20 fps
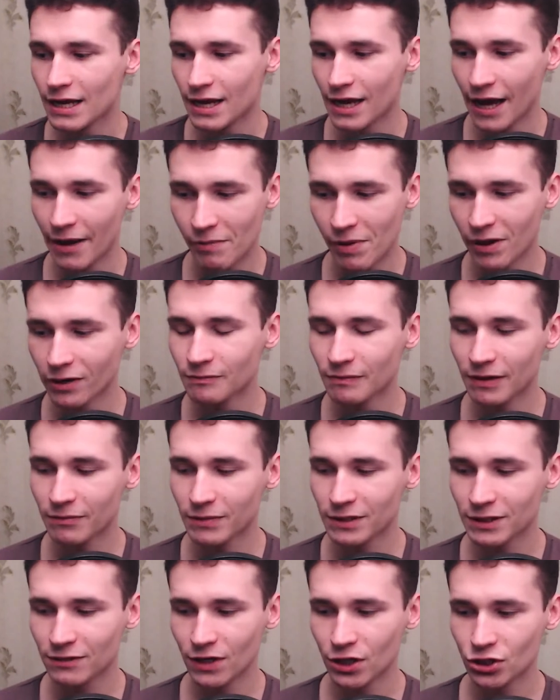about my
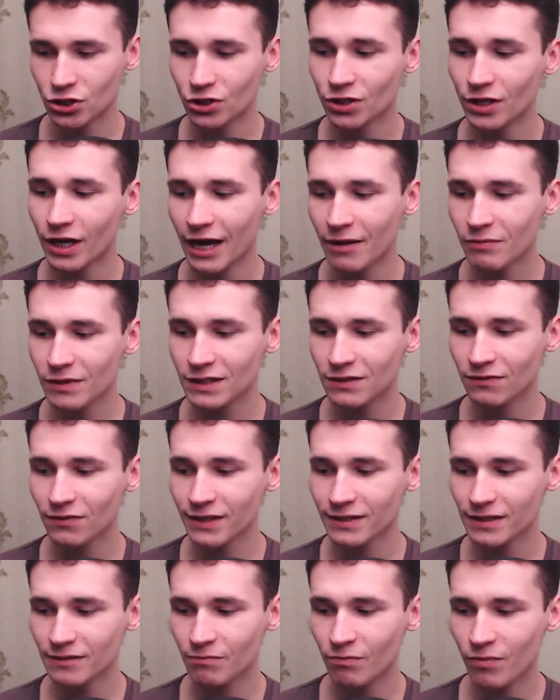motivation. I'm
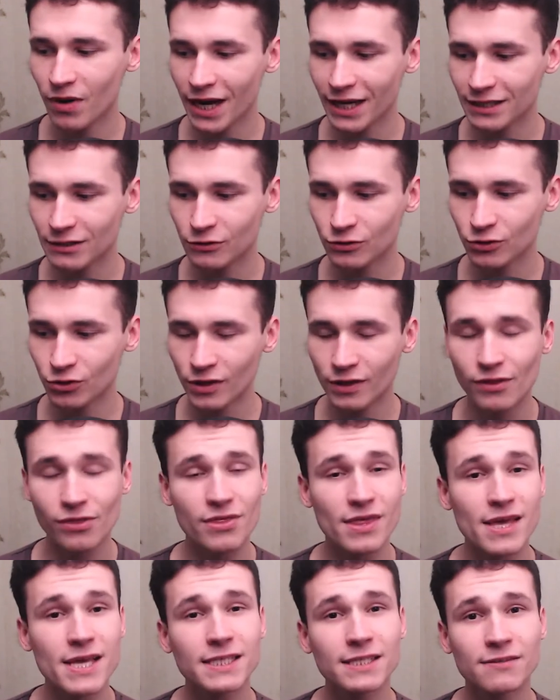motivated by doing
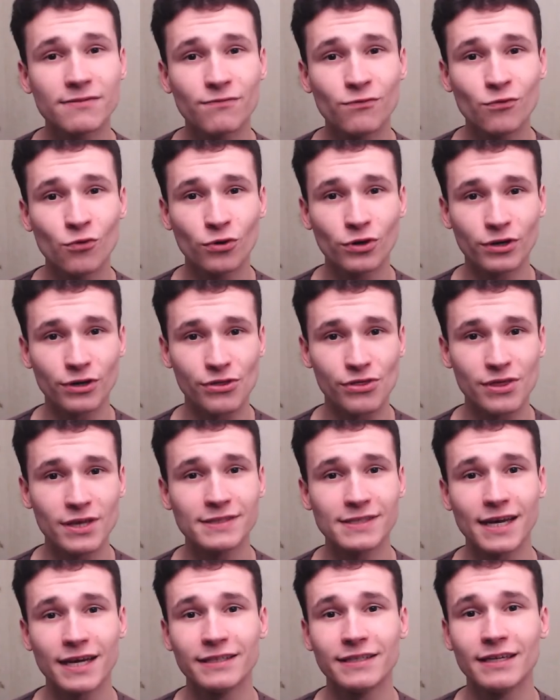things for
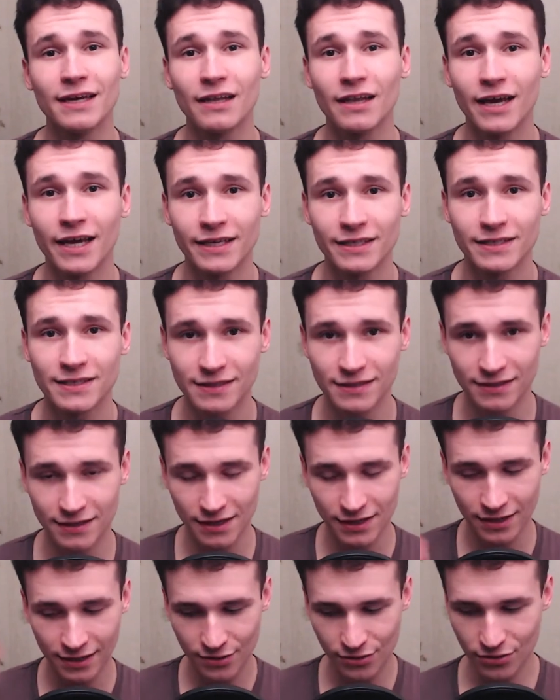this idealized
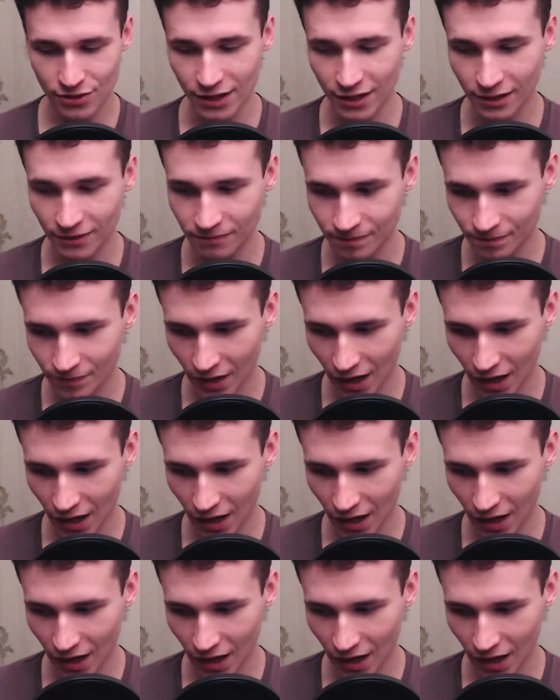thing,